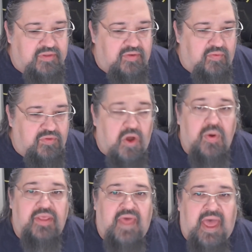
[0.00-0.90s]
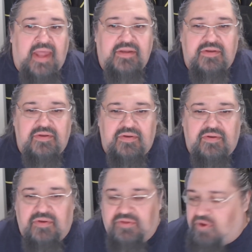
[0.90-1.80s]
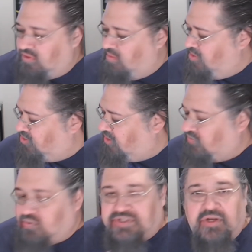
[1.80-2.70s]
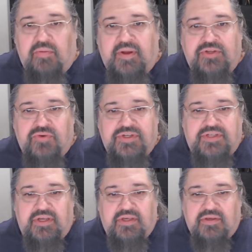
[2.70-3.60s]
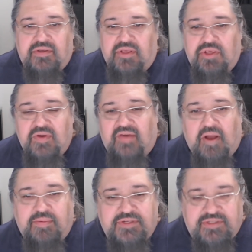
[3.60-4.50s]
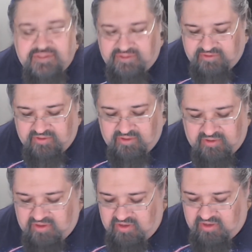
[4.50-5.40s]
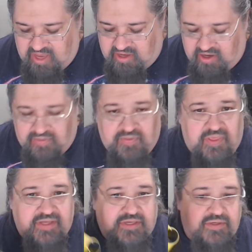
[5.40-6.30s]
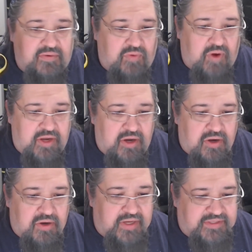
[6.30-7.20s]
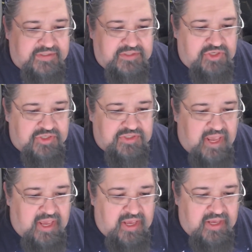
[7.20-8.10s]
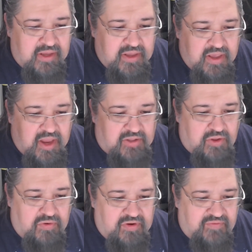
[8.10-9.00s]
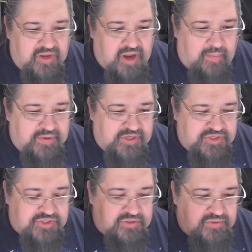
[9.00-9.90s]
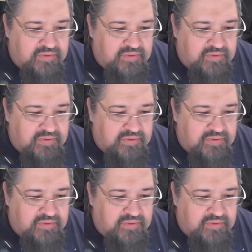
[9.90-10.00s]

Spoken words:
knowing that, don't limit yourself to a single button joystick. You have options. And this right here is just a clone of the Competition